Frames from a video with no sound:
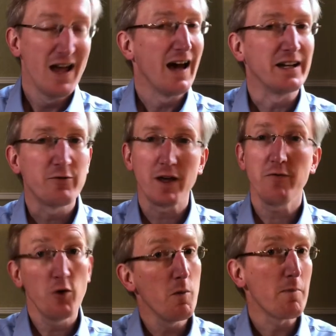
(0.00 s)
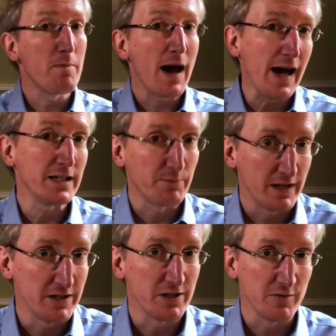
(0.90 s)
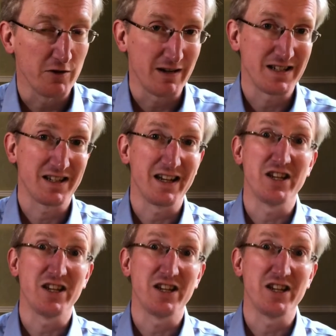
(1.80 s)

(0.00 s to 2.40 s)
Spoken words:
And if they form a bad opinion of your essay,